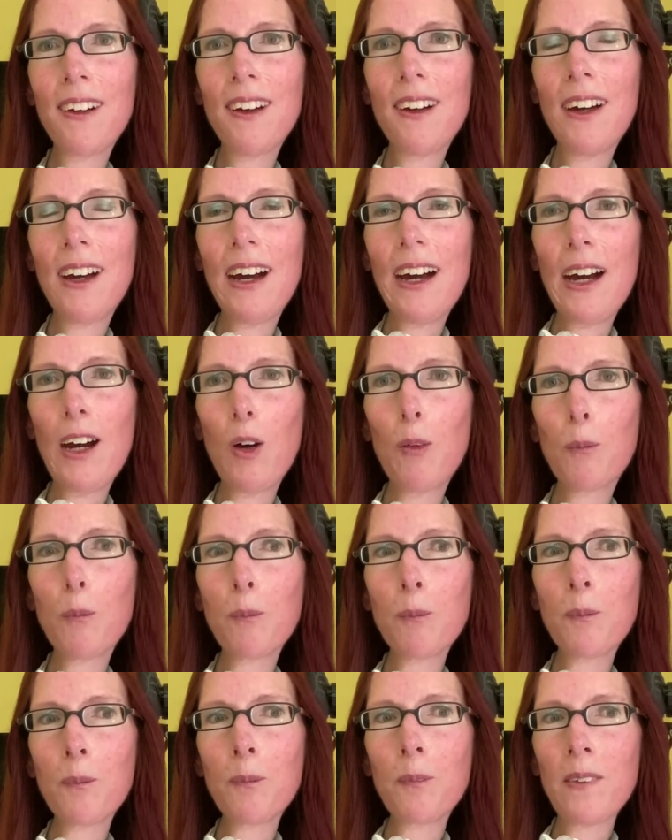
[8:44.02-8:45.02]

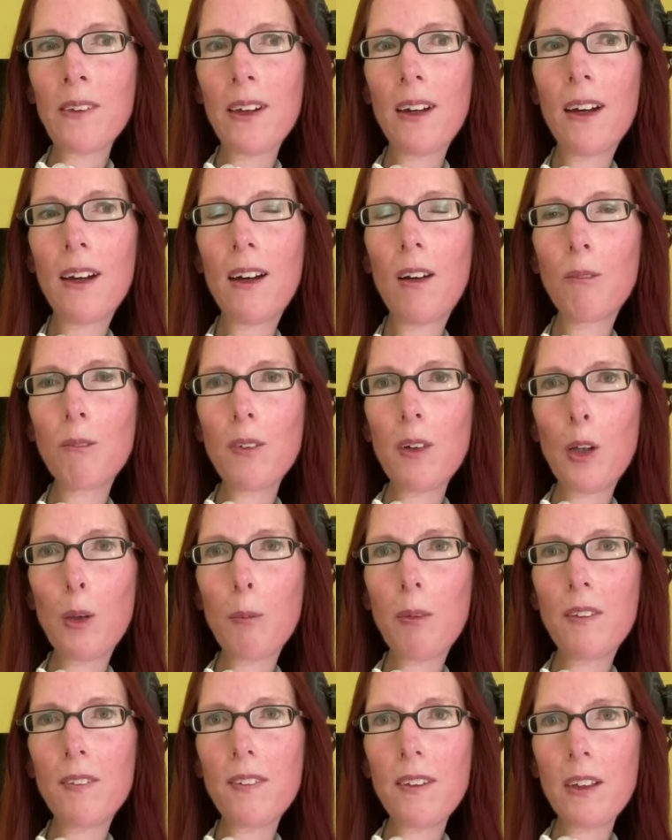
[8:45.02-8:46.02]
got a bit
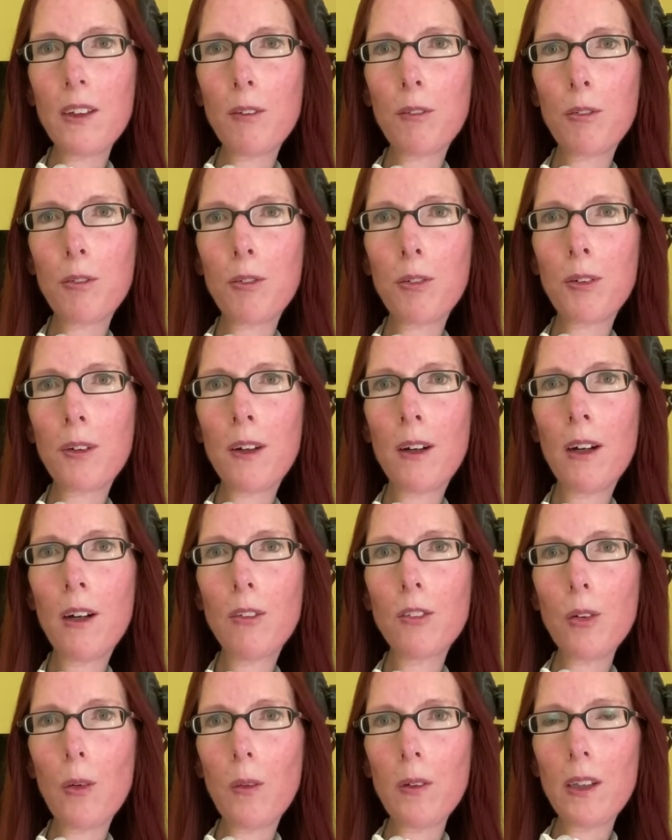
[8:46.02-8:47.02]
sick of
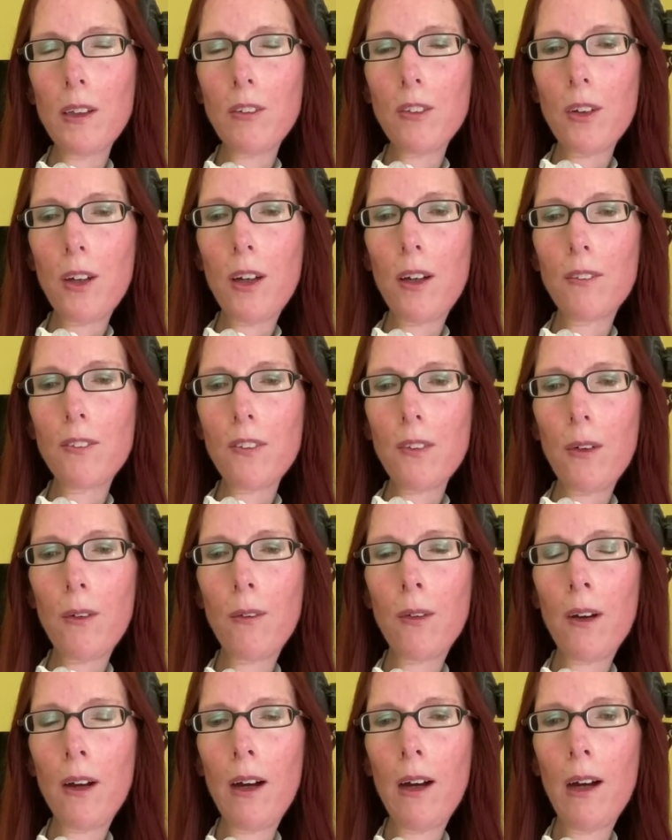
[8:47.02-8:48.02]
talking to her, so
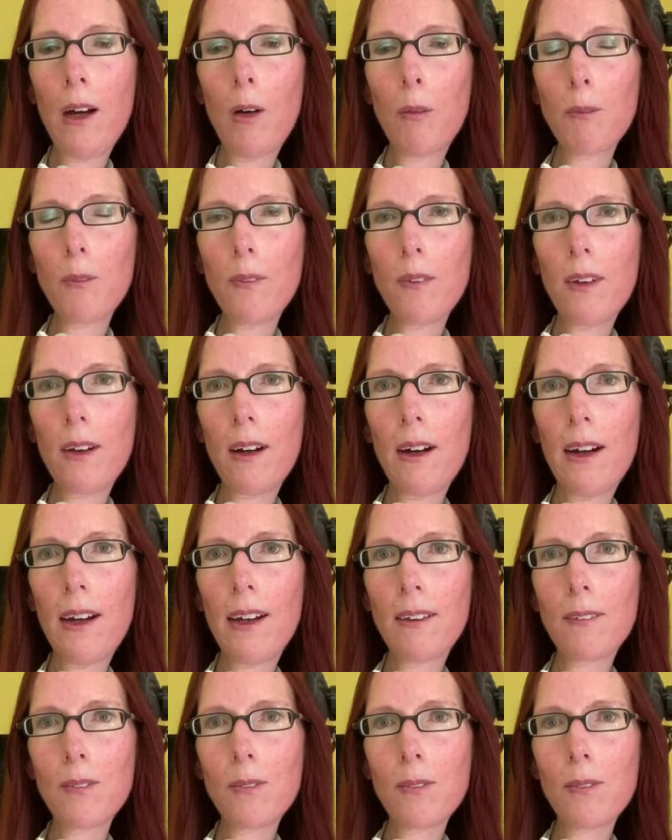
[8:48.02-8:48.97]
I